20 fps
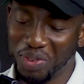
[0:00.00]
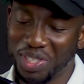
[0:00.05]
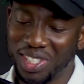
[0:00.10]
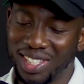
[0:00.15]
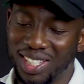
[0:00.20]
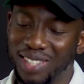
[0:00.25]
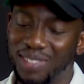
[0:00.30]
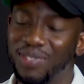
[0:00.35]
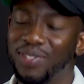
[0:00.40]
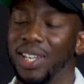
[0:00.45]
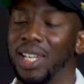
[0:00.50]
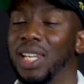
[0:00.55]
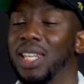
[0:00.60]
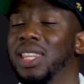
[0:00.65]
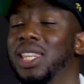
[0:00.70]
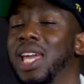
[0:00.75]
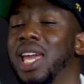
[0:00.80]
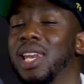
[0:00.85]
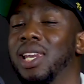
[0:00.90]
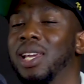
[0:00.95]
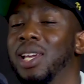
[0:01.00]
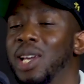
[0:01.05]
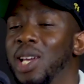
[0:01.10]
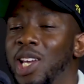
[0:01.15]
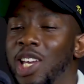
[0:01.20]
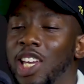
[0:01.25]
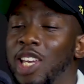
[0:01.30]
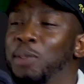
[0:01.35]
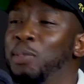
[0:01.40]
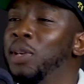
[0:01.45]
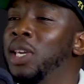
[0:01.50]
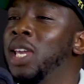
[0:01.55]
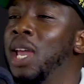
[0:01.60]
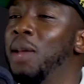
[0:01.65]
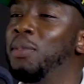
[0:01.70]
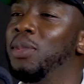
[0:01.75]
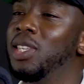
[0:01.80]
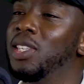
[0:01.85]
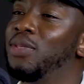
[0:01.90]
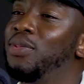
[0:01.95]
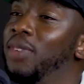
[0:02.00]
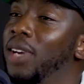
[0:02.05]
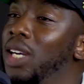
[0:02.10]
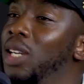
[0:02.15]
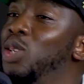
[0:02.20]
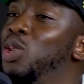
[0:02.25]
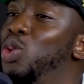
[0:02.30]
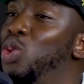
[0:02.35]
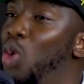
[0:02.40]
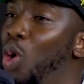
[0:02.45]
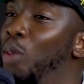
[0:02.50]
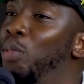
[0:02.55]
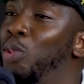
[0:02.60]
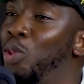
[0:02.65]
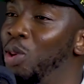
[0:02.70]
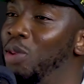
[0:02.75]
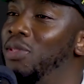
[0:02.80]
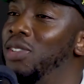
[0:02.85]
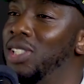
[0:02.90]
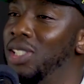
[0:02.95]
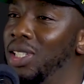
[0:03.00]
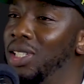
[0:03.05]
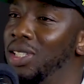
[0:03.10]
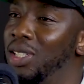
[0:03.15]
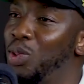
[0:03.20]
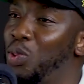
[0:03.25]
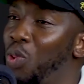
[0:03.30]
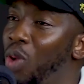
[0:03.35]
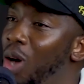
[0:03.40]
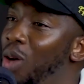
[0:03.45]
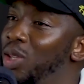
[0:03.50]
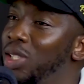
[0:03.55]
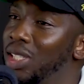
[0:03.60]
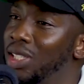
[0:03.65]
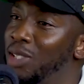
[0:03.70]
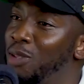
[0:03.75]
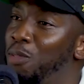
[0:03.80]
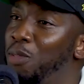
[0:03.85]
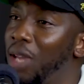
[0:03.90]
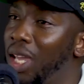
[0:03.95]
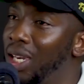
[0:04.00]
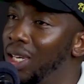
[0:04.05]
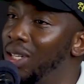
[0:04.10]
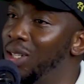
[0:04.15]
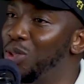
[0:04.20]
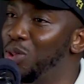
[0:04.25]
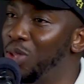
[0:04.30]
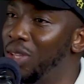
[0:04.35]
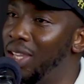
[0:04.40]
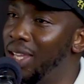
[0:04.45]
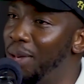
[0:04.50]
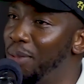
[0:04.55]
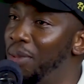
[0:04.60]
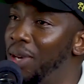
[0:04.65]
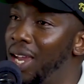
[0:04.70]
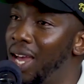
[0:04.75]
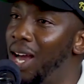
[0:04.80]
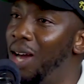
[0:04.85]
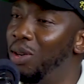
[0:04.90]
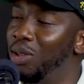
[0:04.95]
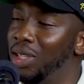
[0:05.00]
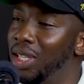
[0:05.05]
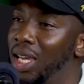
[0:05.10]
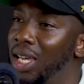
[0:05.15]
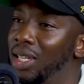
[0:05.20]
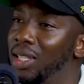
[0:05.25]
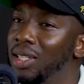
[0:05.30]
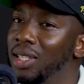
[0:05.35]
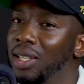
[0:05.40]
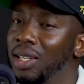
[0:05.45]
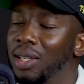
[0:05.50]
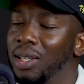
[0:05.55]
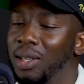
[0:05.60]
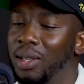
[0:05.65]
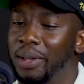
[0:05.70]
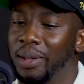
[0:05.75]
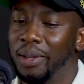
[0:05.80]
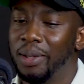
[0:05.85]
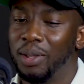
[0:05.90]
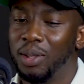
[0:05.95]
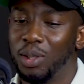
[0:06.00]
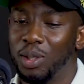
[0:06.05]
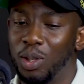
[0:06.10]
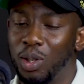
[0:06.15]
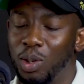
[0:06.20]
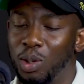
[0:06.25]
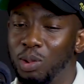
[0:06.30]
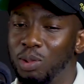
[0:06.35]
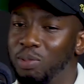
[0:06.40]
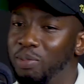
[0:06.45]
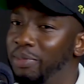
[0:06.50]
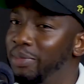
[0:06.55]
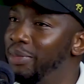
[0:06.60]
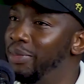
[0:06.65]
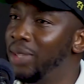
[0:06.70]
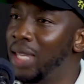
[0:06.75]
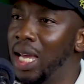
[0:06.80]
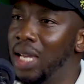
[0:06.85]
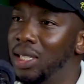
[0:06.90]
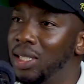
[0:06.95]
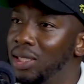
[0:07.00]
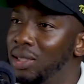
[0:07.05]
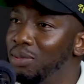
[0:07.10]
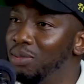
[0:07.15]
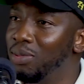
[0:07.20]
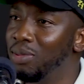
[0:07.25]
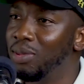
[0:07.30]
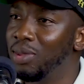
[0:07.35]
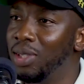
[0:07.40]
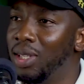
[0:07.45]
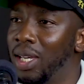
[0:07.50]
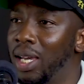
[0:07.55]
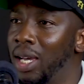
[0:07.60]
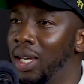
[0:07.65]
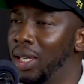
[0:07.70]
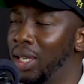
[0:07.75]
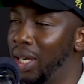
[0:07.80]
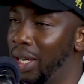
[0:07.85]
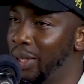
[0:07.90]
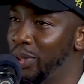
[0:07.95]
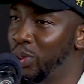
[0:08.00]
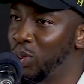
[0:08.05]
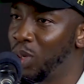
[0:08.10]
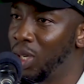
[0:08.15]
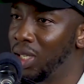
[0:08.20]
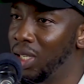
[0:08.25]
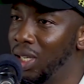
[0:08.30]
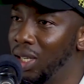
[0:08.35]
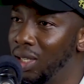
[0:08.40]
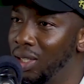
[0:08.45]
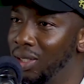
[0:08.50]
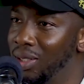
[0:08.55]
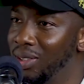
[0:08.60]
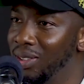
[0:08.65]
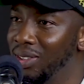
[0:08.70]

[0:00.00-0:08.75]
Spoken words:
It was just fun. And then it became this very dope conversation where I was explaining to them now that, you know, that's, can I swear here?